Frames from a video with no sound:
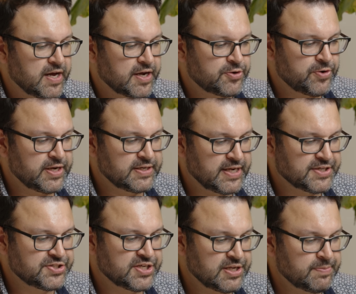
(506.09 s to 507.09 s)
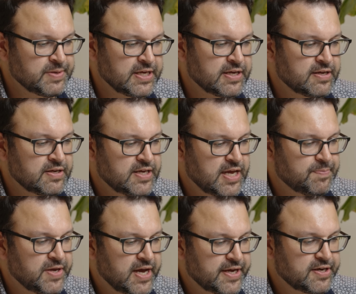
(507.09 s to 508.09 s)
create an HTTP
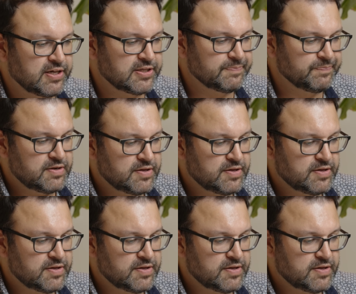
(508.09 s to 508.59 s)
API column.